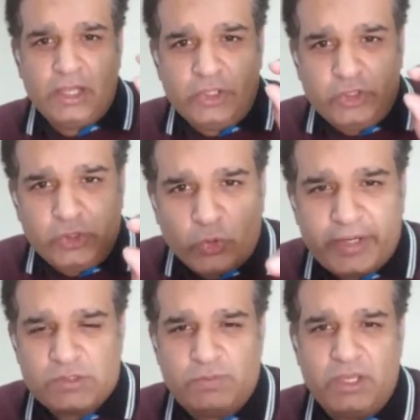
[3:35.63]
your
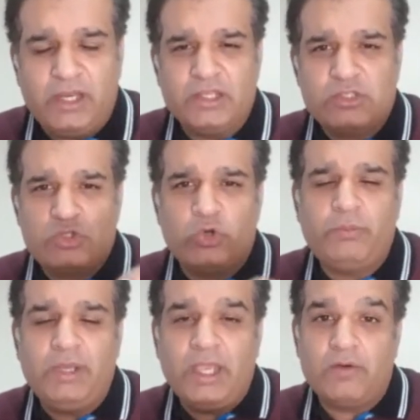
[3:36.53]
experience
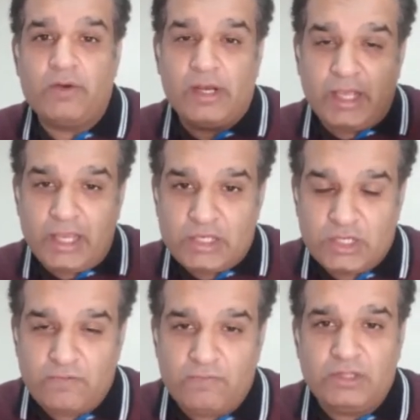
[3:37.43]
should be in
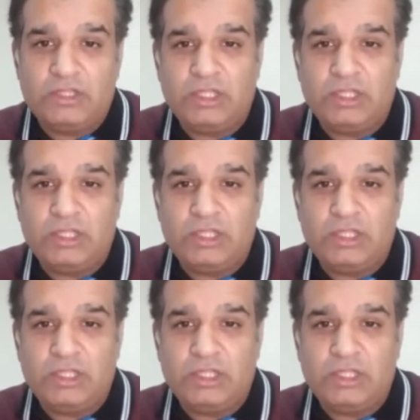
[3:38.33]
relation with